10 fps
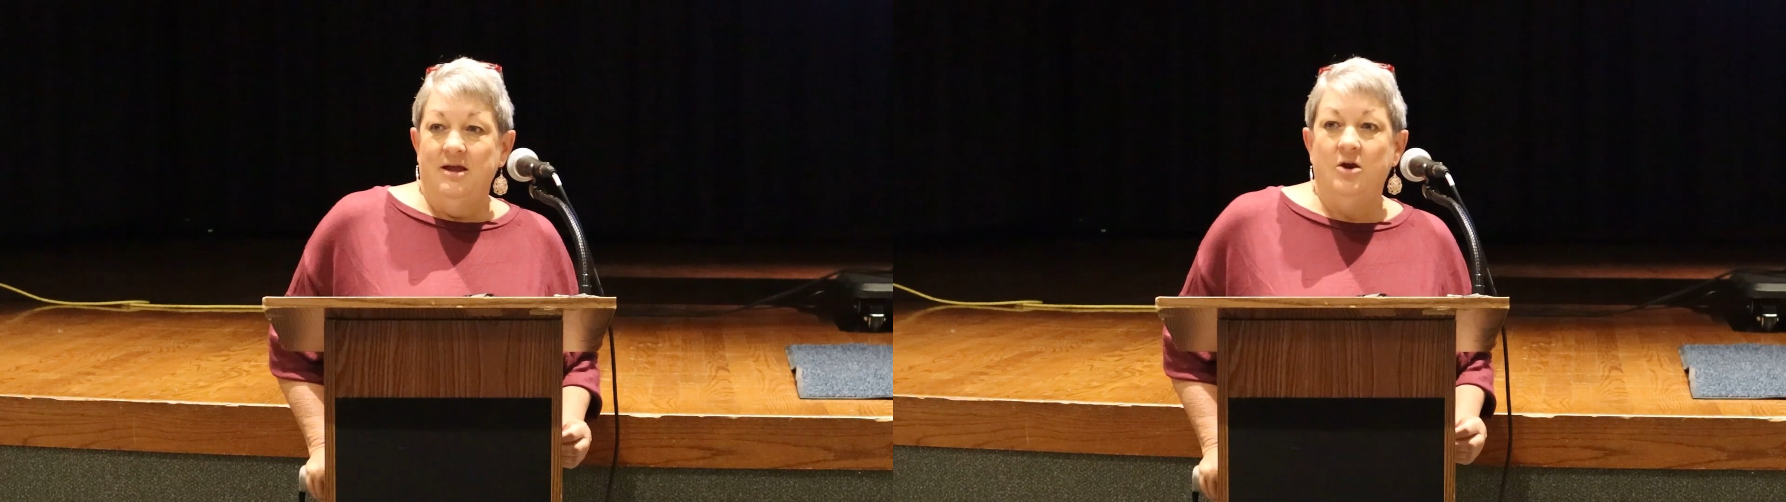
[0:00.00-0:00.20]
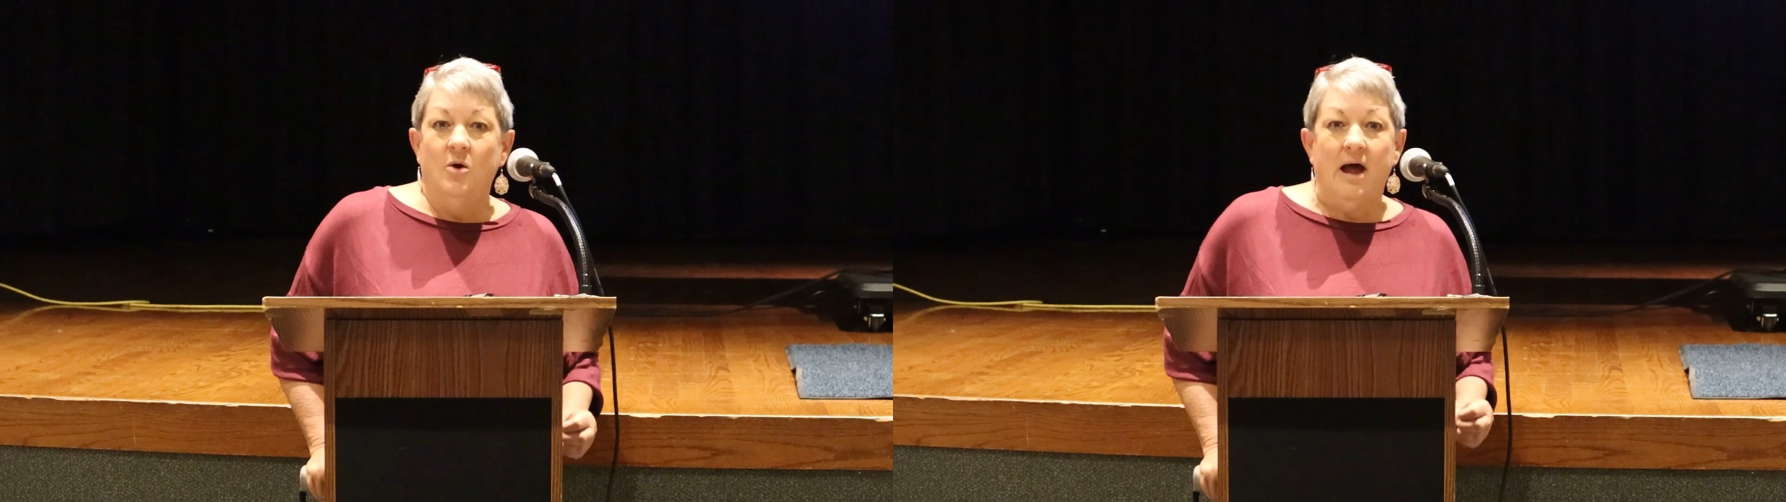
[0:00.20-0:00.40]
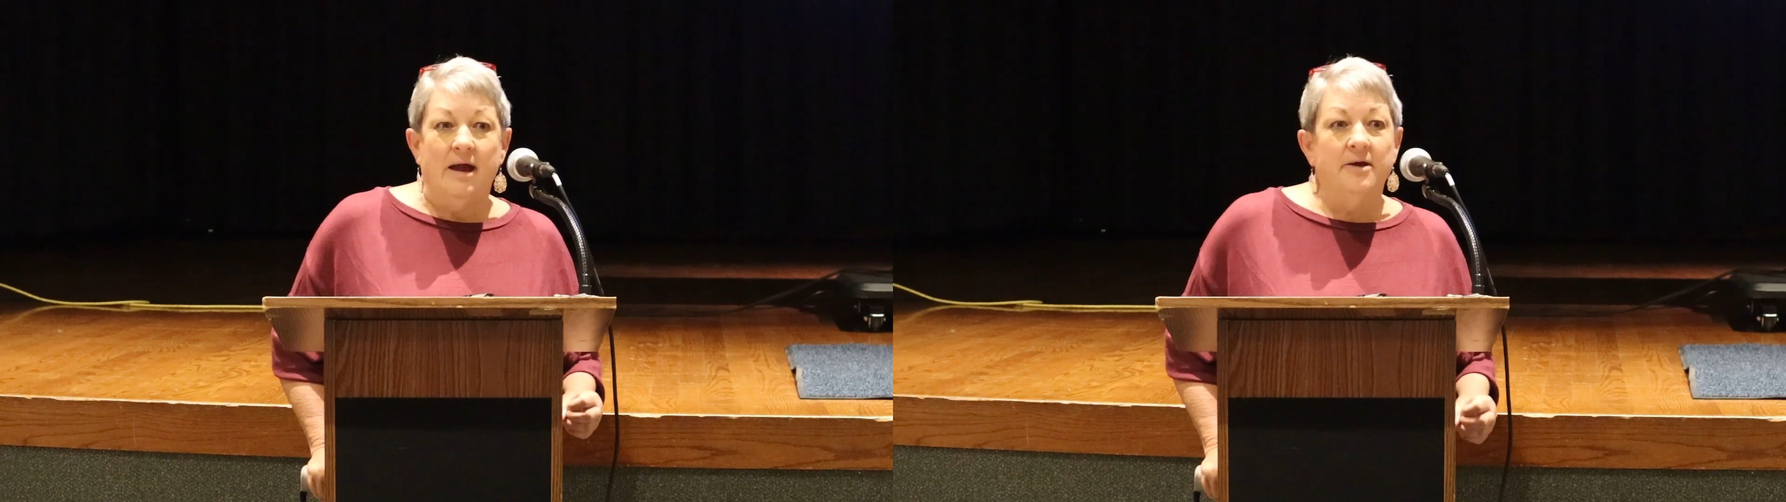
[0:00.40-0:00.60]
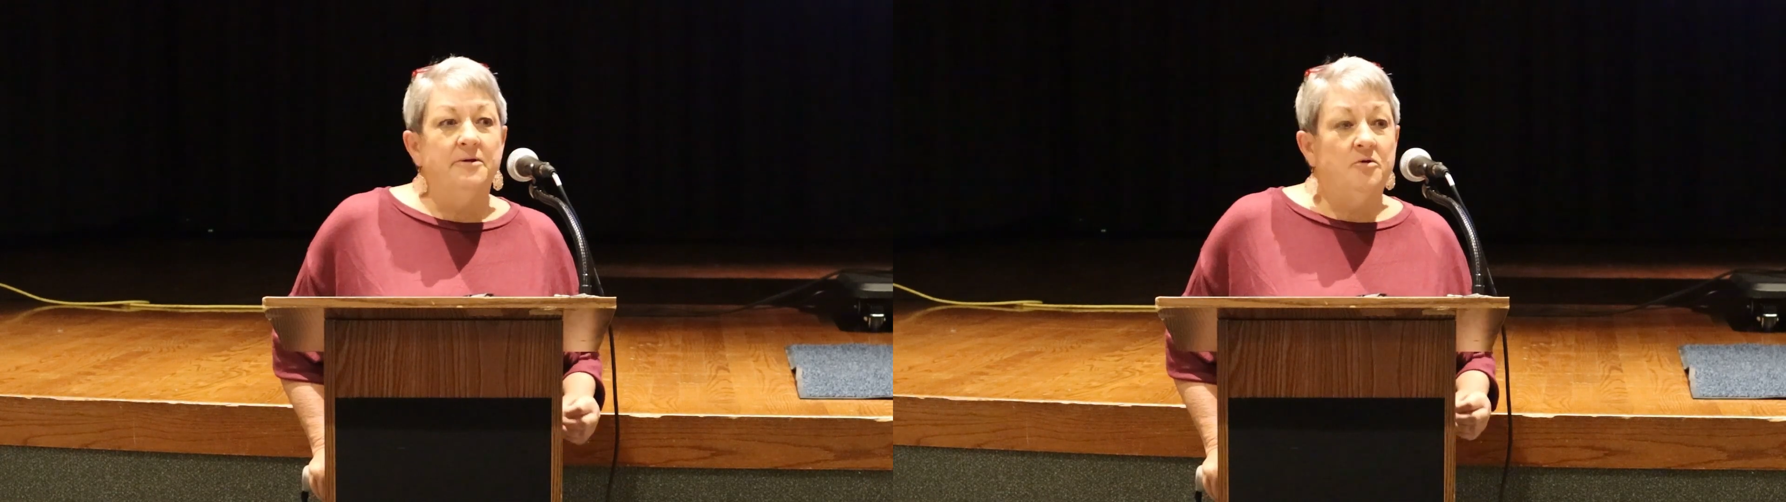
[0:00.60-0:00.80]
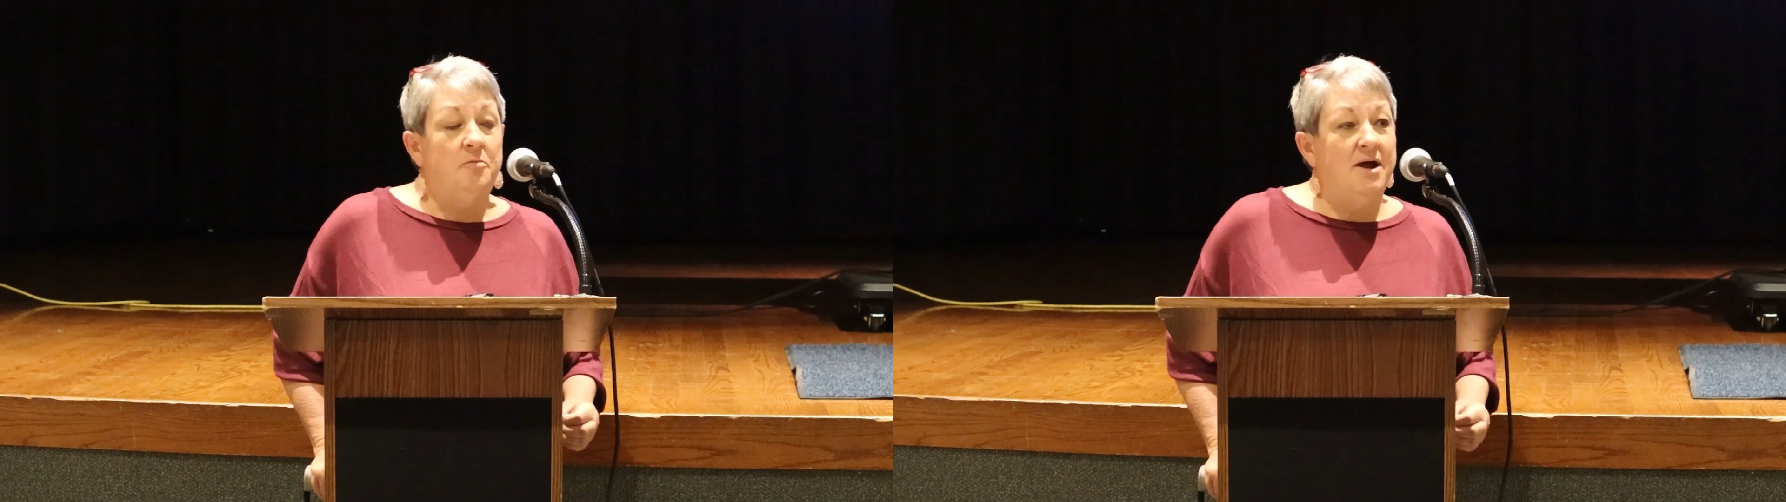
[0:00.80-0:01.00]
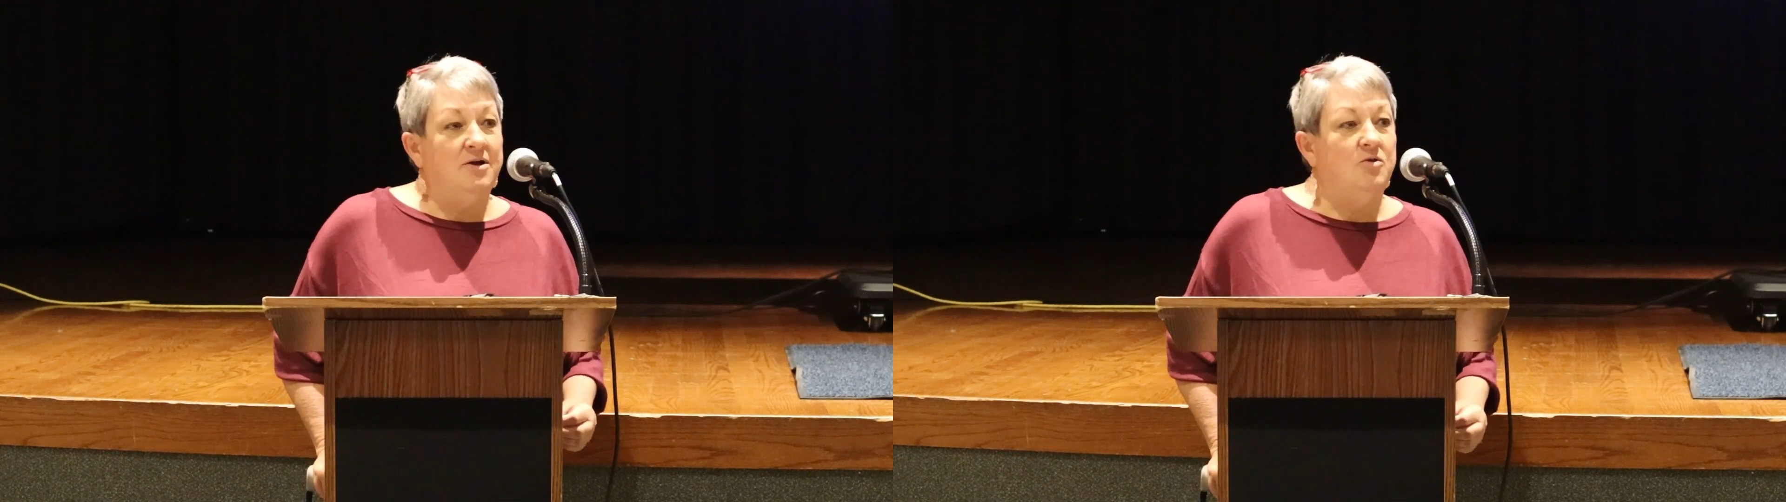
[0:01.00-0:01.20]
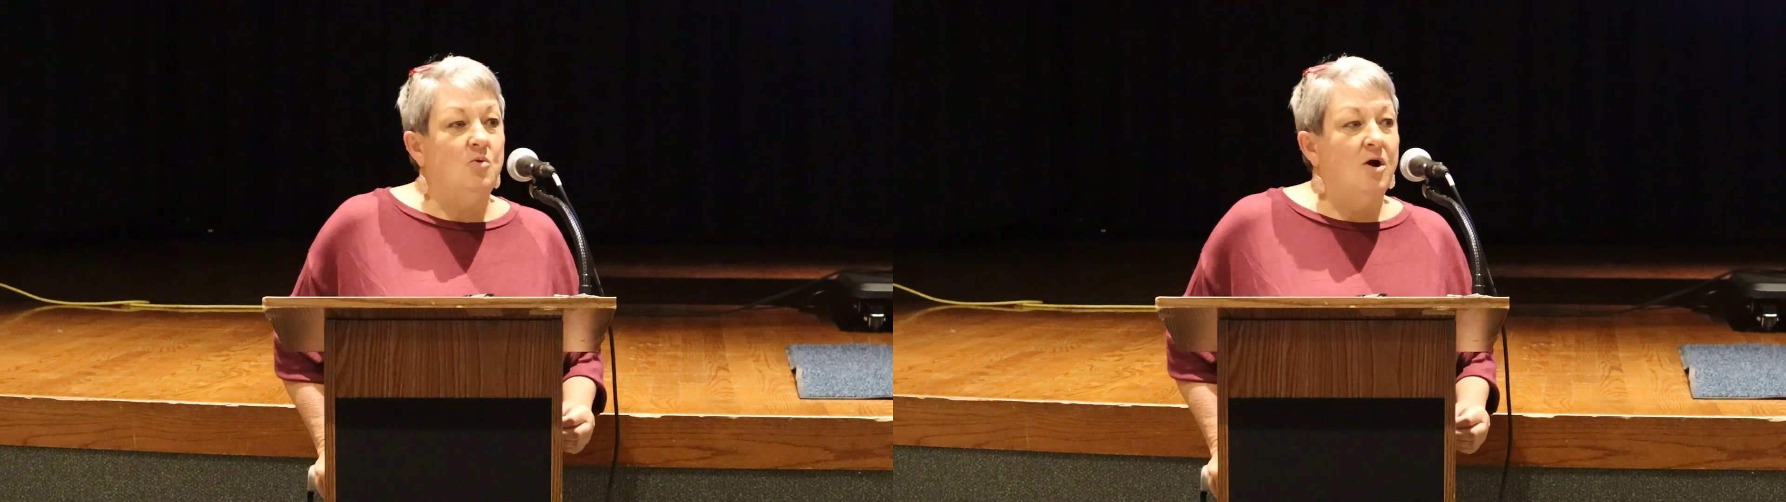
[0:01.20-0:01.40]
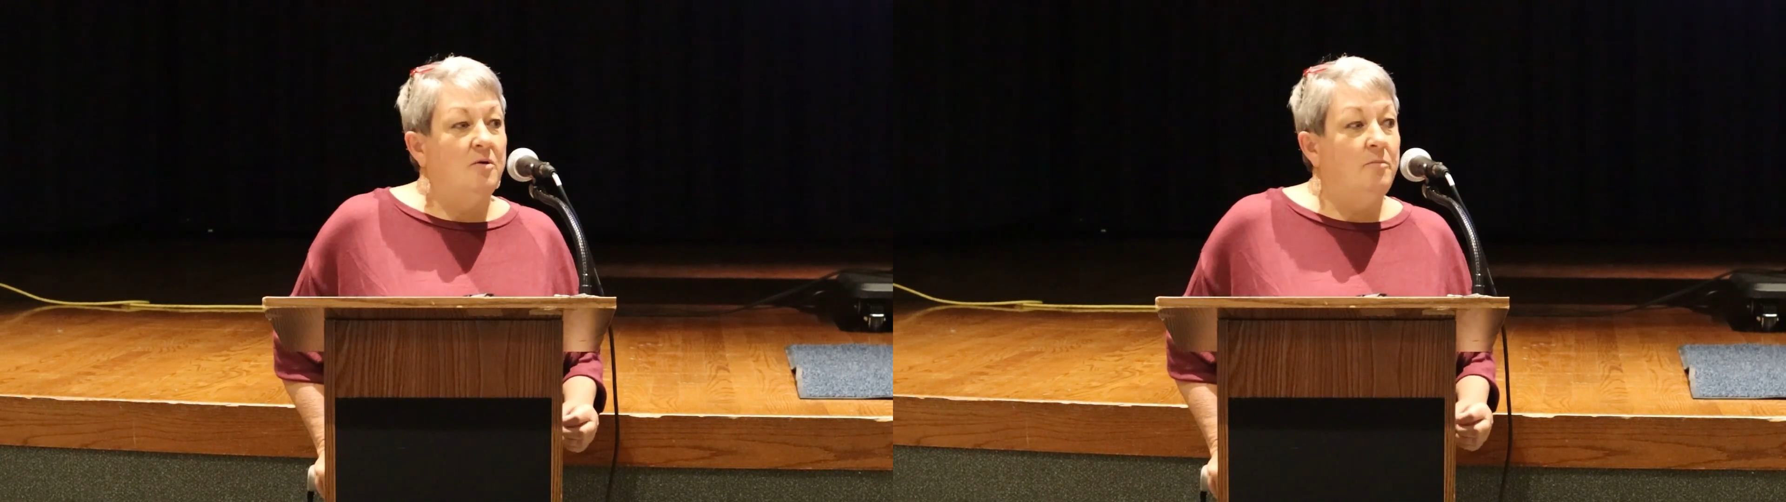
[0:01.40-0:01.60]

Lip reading: You know, I don't know about you all,